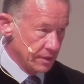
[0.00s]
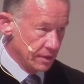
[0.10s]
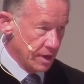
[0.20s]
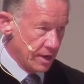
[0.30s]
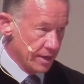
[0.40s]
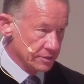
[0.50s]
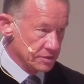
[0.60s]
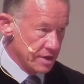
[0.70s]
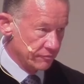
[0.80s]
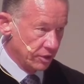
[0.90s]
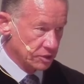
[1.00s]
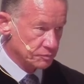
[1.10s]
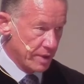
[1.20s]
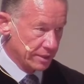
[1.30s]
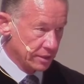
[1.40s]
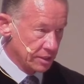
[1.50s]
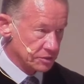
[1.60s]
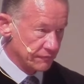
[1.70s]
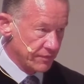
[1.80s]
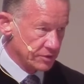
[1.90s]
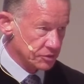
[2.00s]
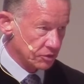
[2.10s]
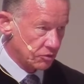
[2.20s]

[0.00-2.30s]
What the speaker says: God has never expected us to face the